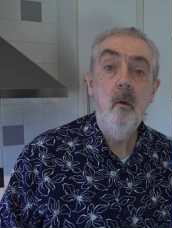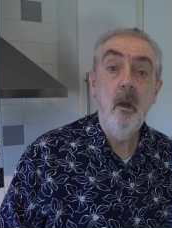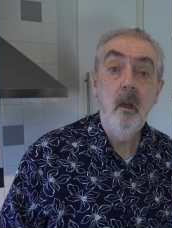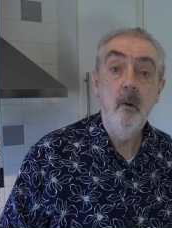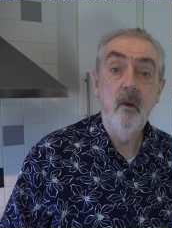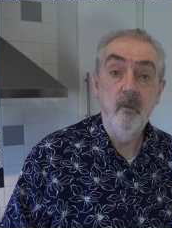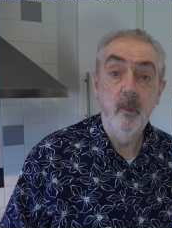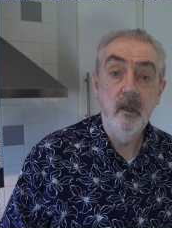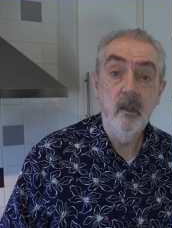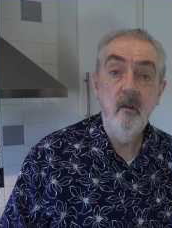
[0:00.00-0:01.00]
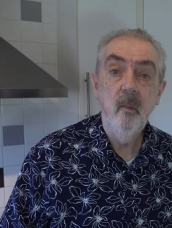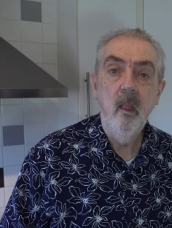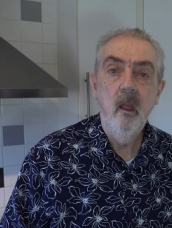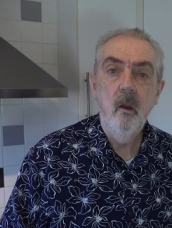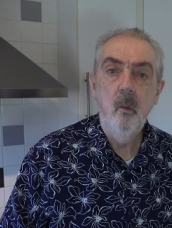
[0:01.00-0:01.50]
Well, hello everybody,
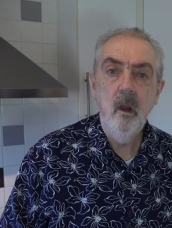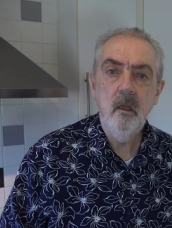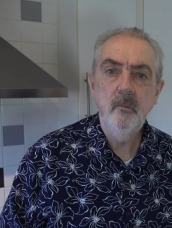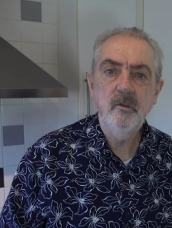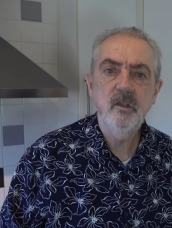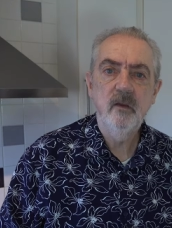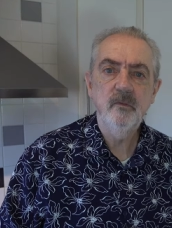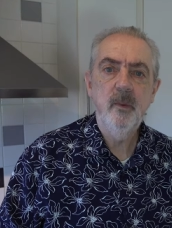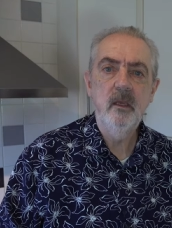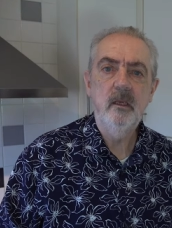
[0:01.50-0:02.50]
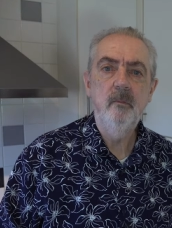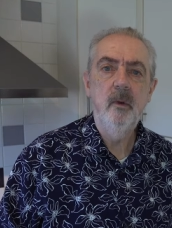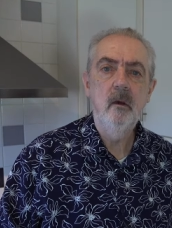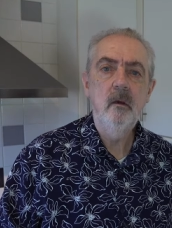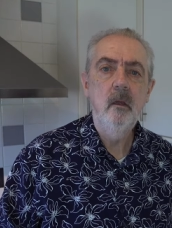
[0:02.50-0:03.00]
welcome to Geoff's
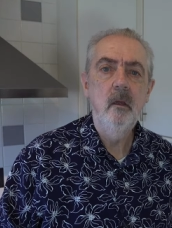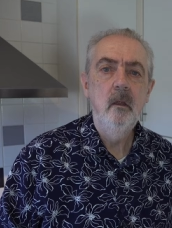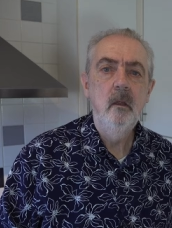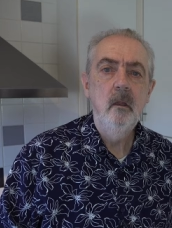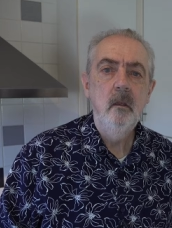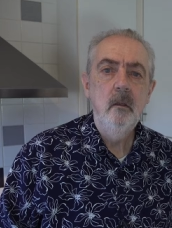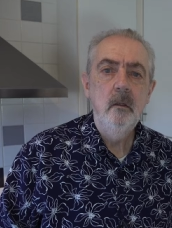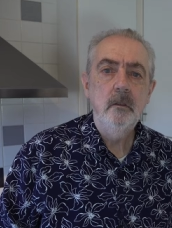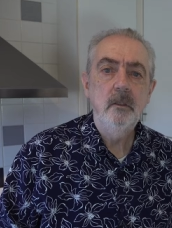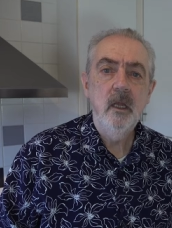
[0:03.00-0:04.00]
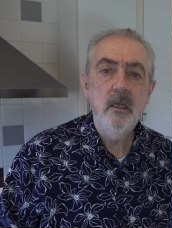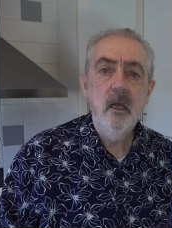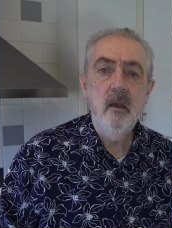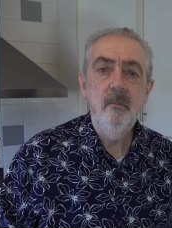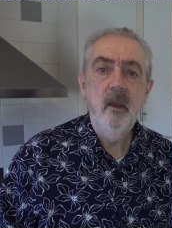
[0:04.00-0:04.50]
Baking Blog.
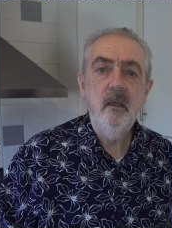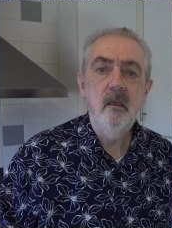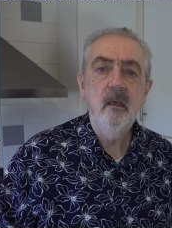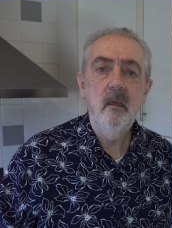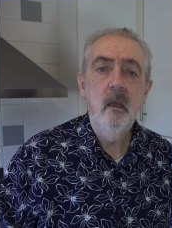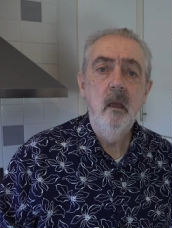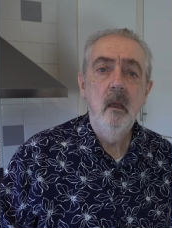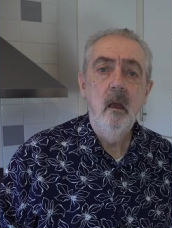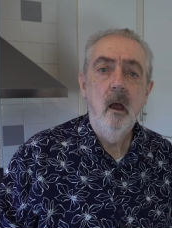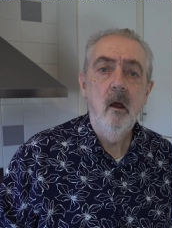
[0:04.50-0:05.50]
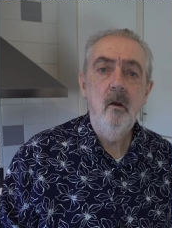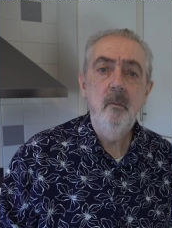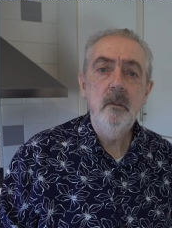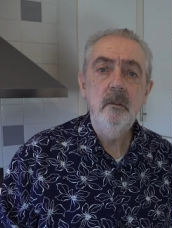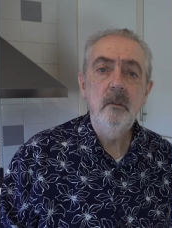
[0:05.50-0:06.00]
Today I'm making
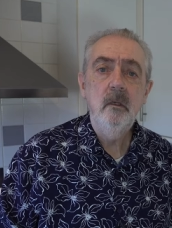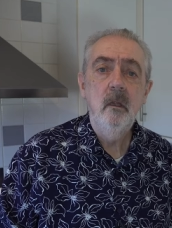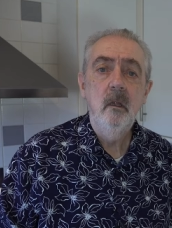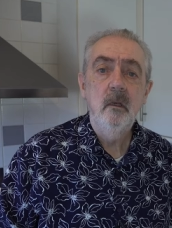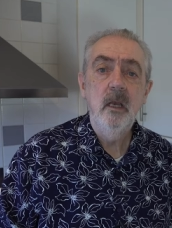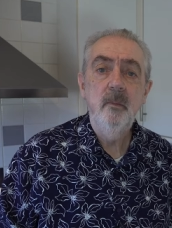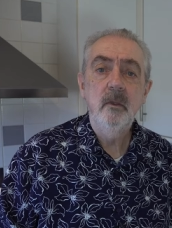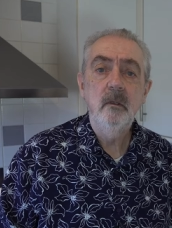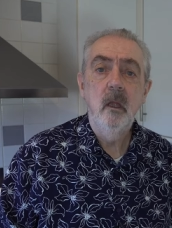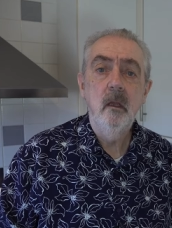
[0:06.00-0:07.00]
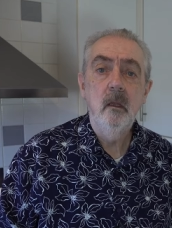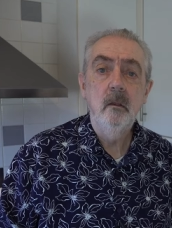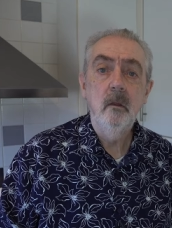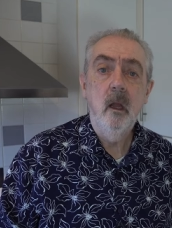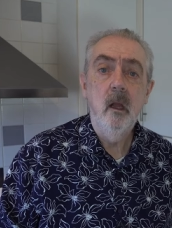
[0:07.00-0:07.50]
almond lemon
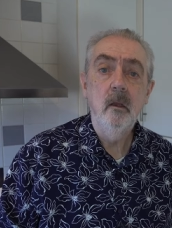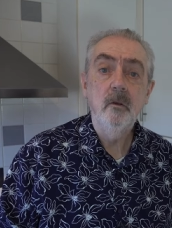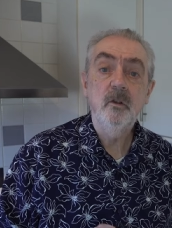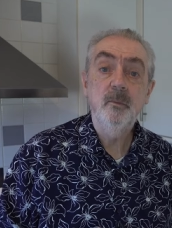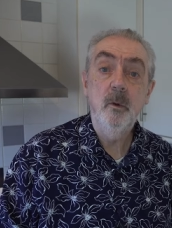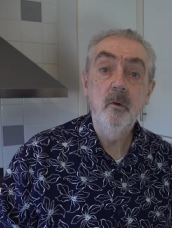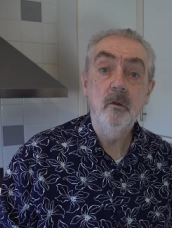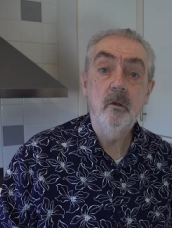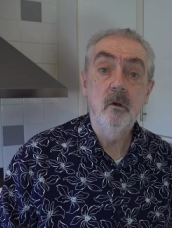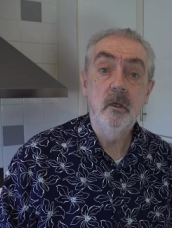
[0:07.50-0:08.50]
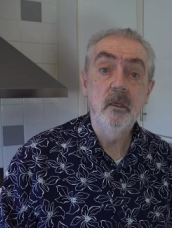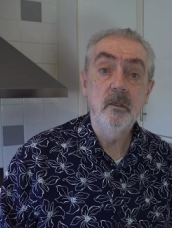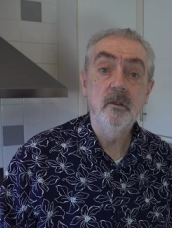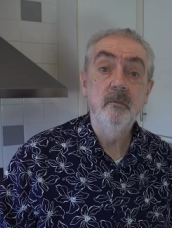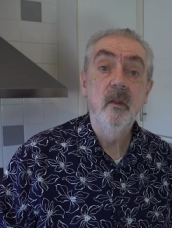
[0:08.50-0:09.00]
uh, spoon
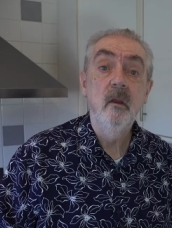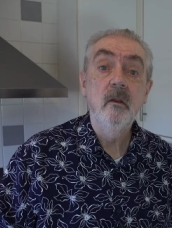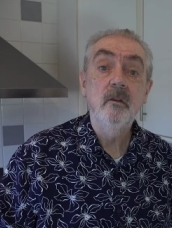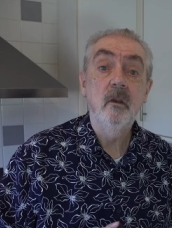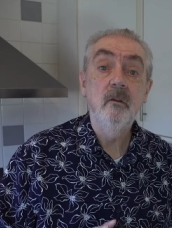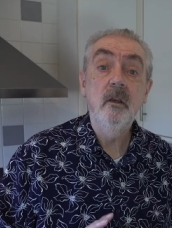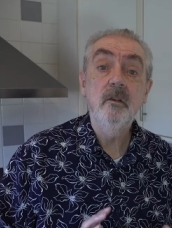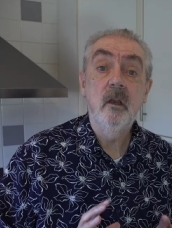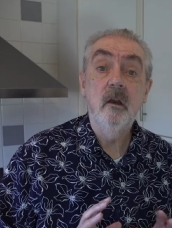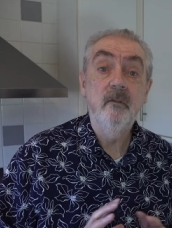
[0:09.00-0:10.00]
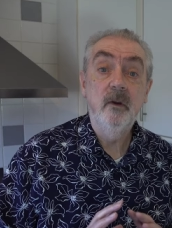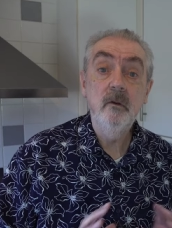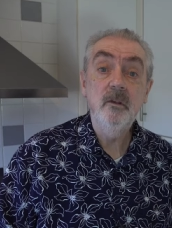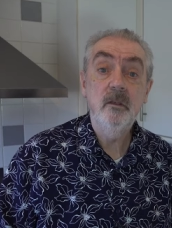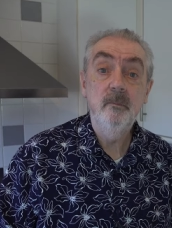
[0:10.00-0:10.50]
cookies. So these are a
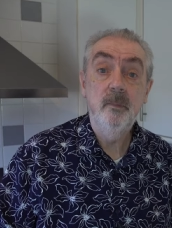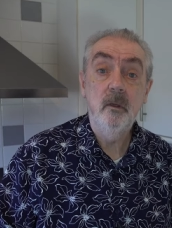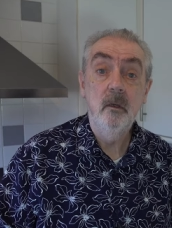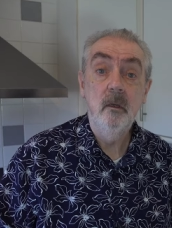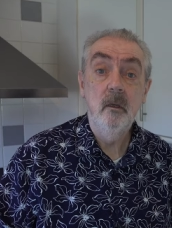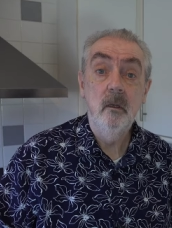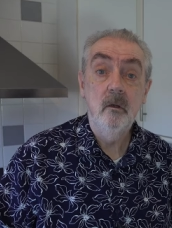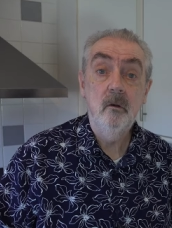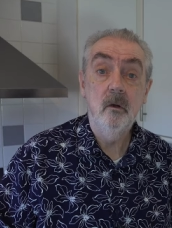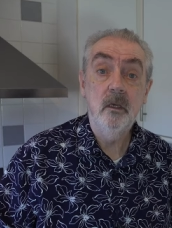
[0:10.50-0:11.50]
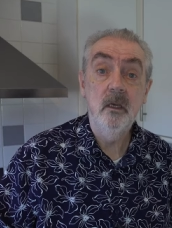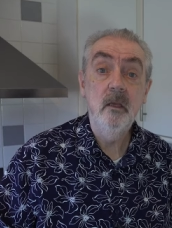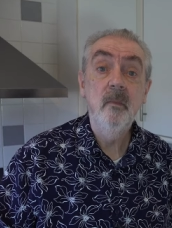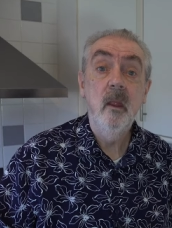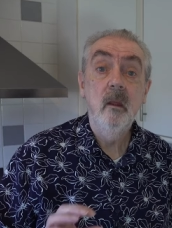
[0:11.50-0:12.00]
very simple
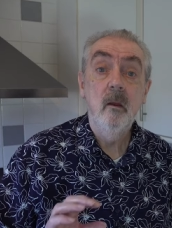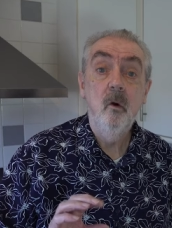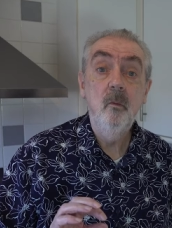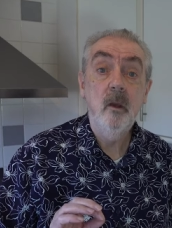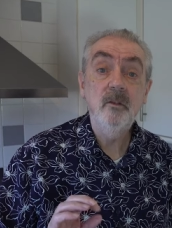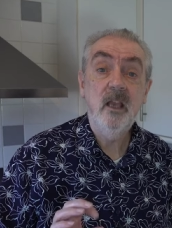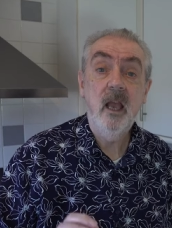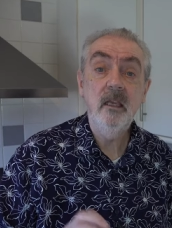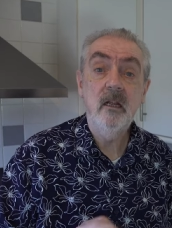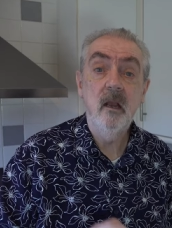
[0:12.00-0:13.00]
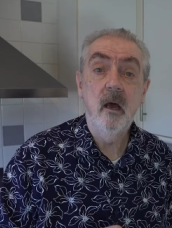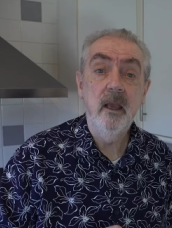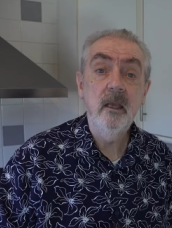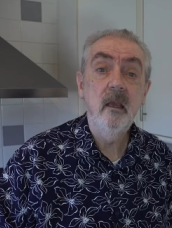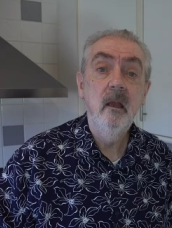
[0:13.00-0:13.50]
cookie, almost
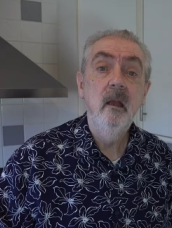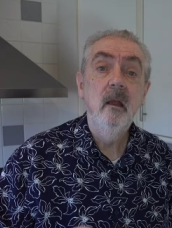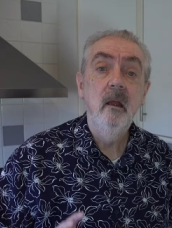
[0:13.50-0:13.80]
cake-like,